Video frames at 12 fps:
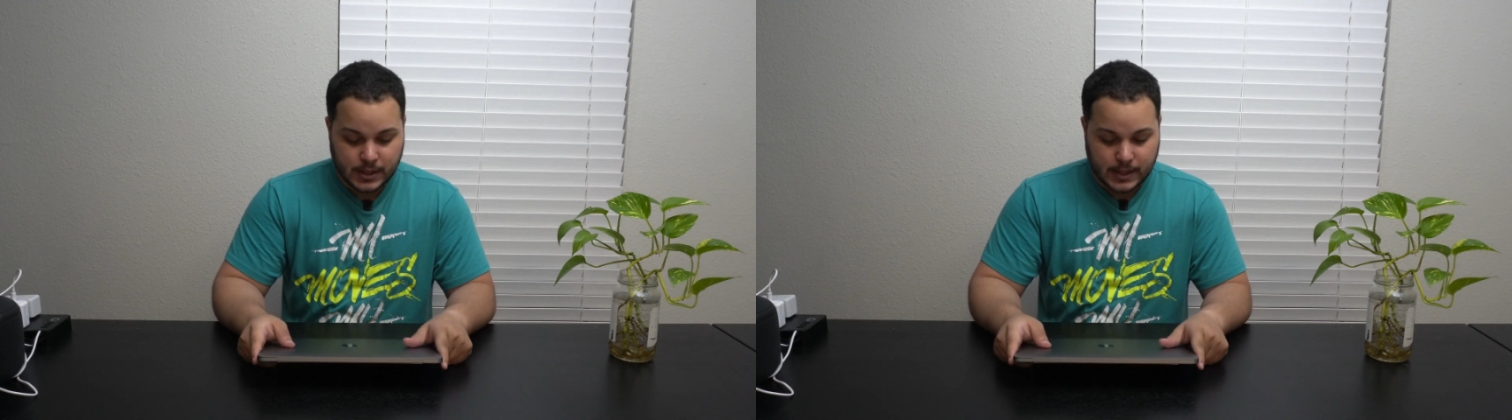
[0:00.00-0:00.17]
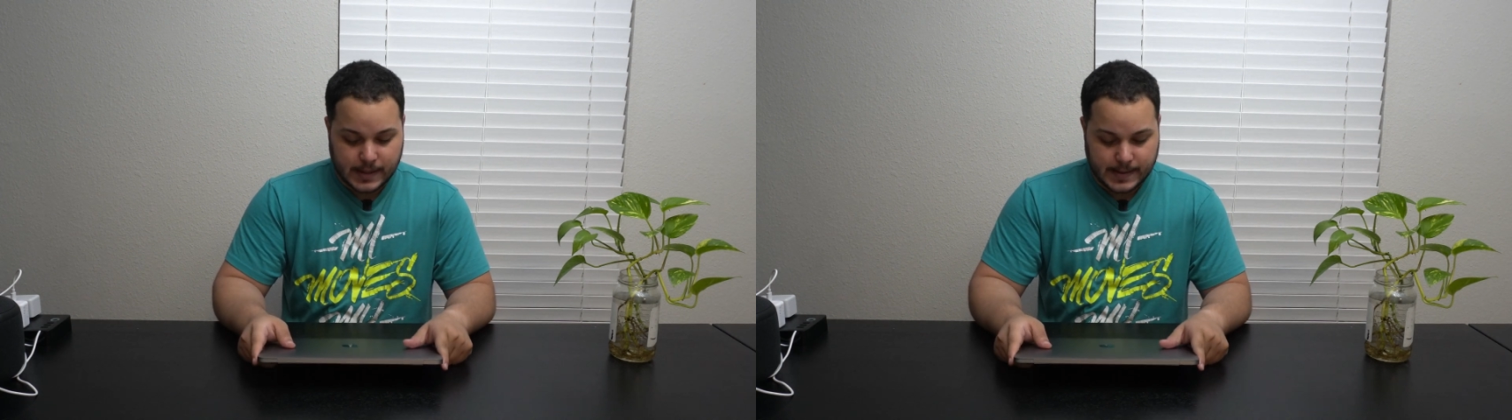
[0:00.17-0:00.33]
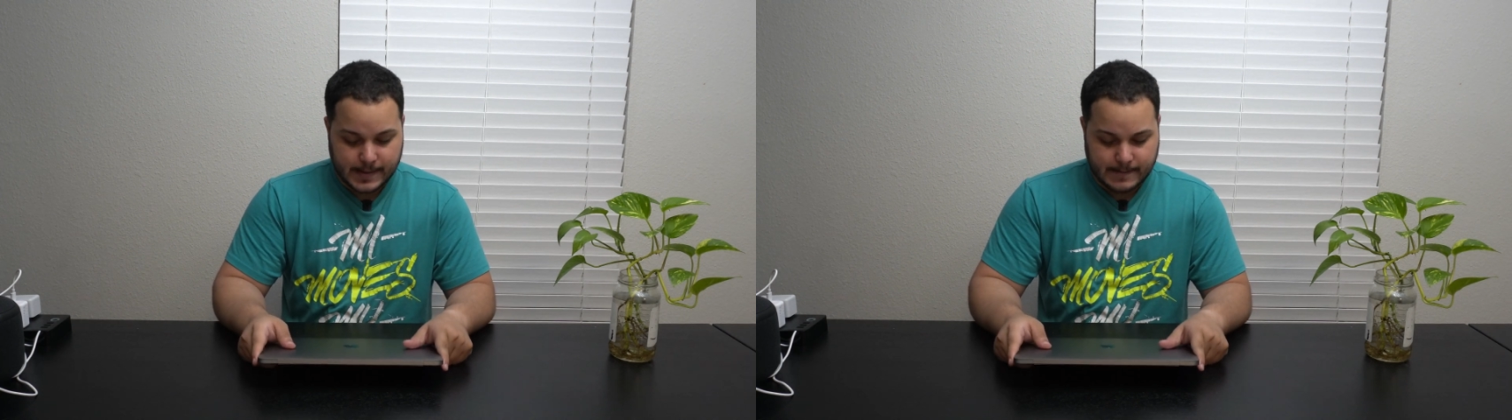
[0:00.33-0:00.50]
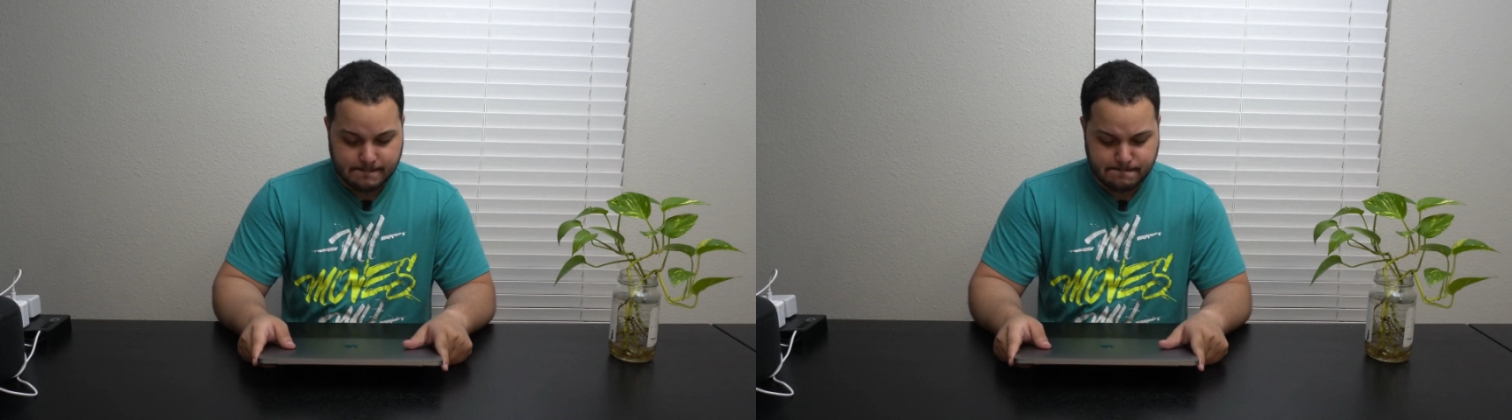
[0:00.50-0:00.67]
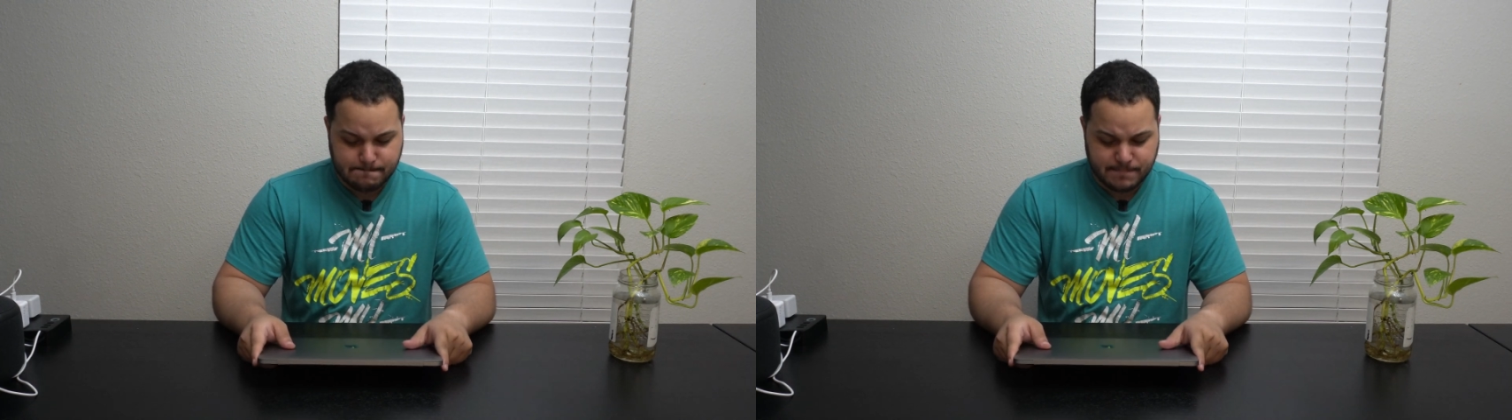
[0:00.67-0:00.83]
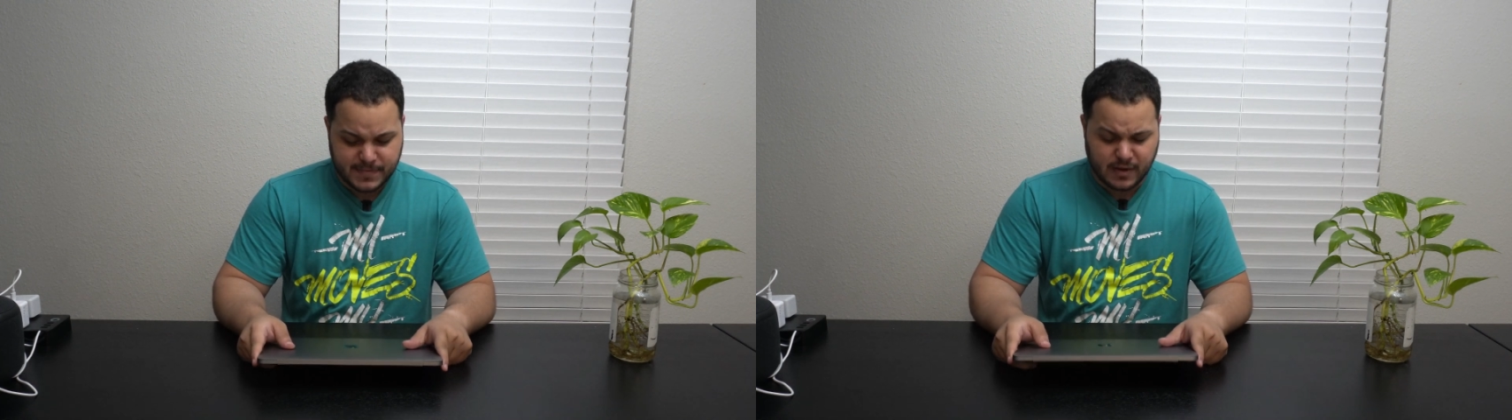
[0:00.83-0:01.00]

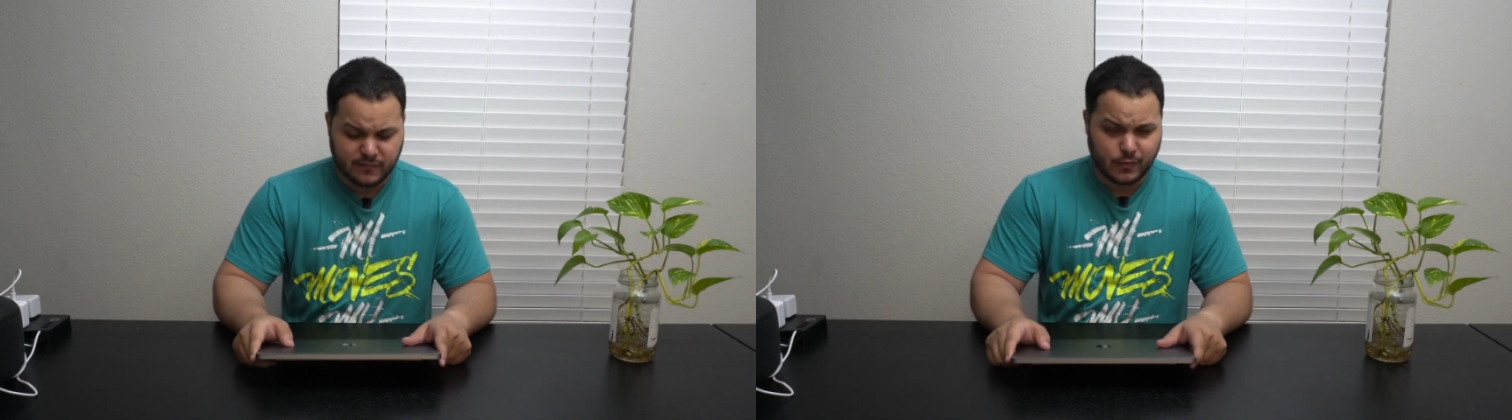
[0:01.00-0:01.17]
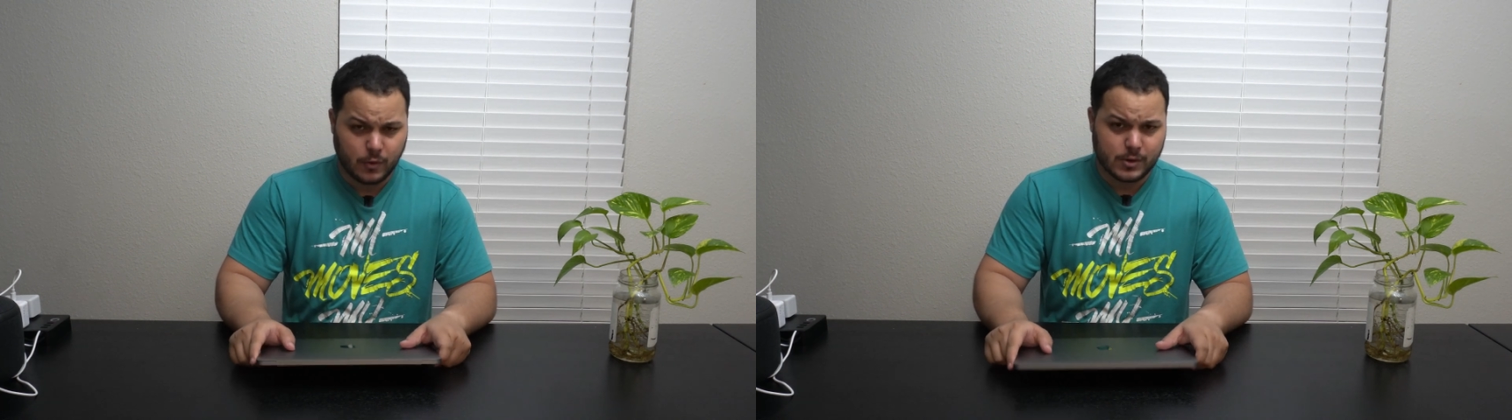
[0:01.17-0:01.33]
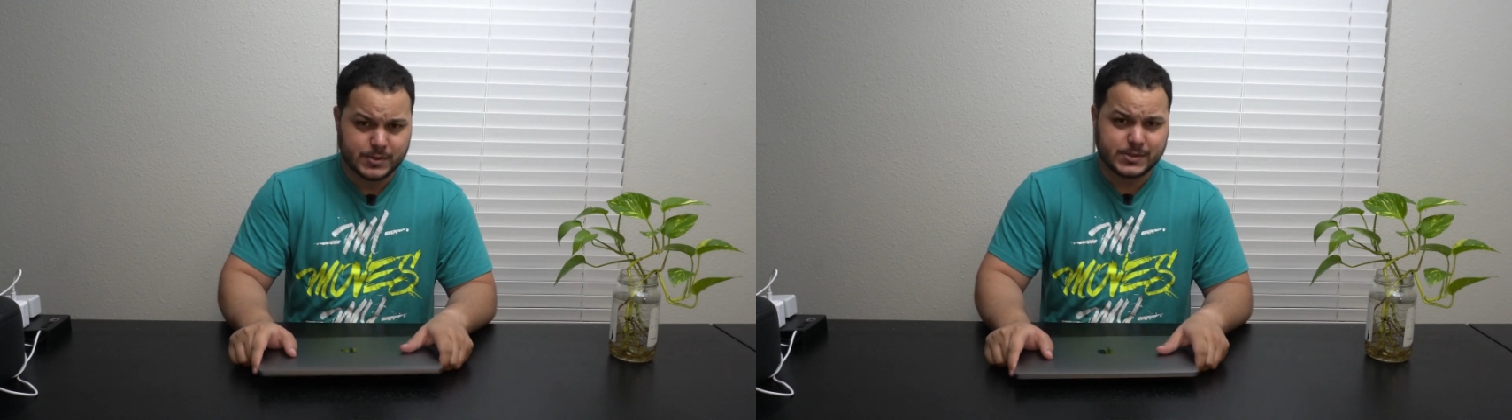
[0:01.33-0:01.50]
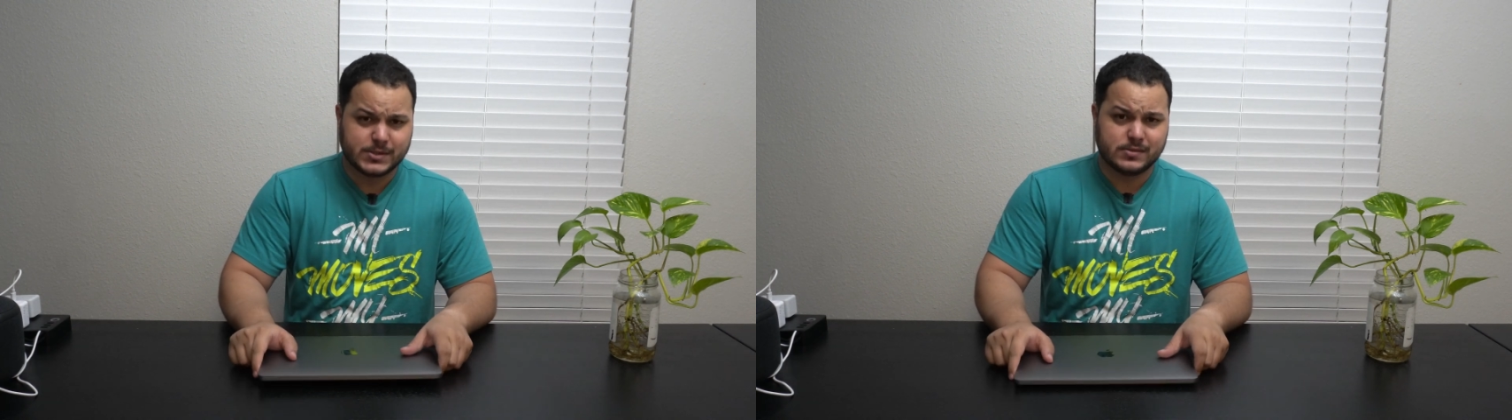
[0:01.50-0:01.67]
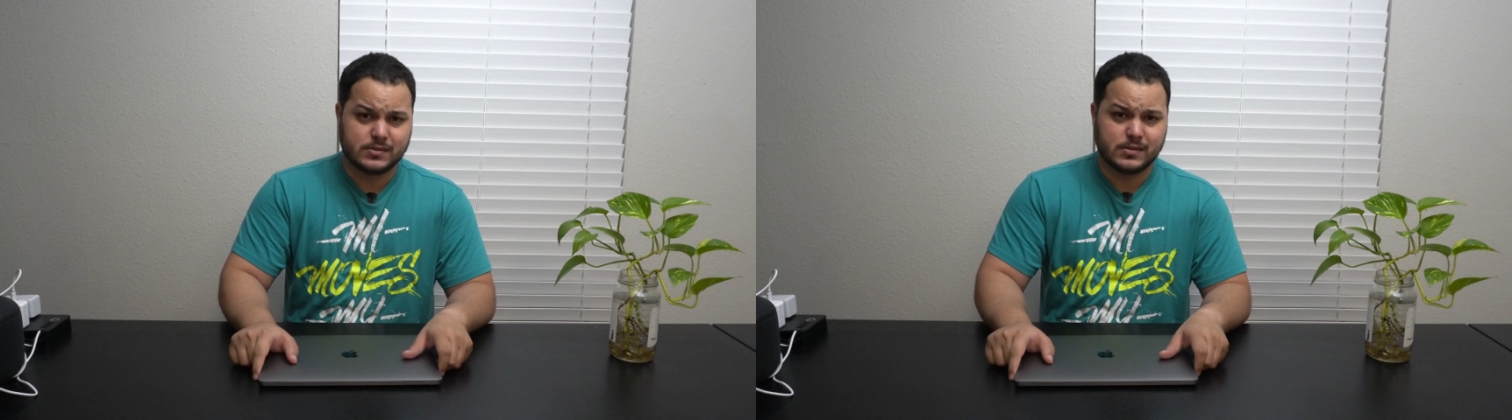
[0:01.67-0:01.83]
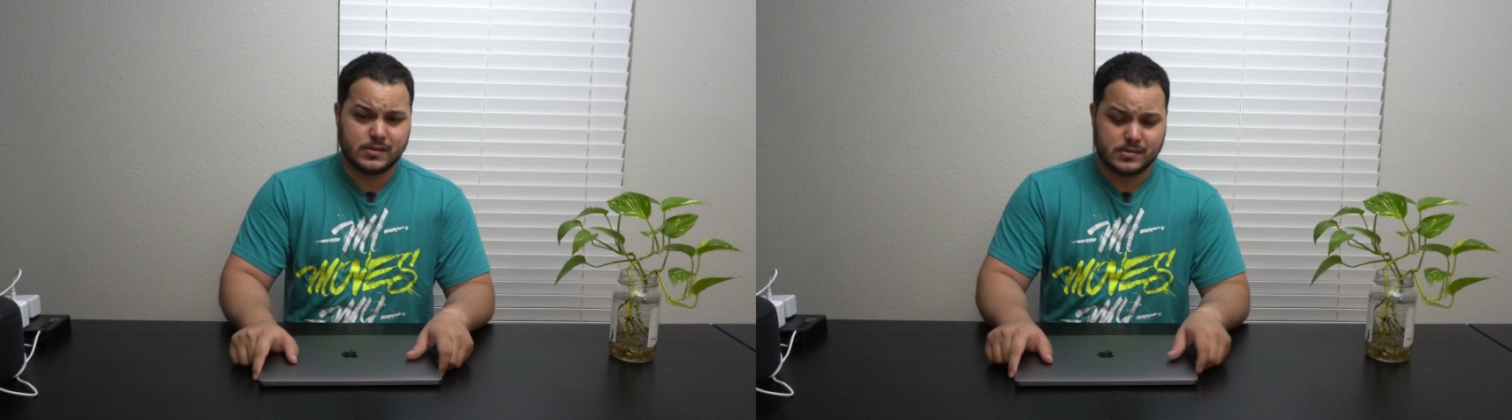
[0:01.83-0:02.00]
Of course,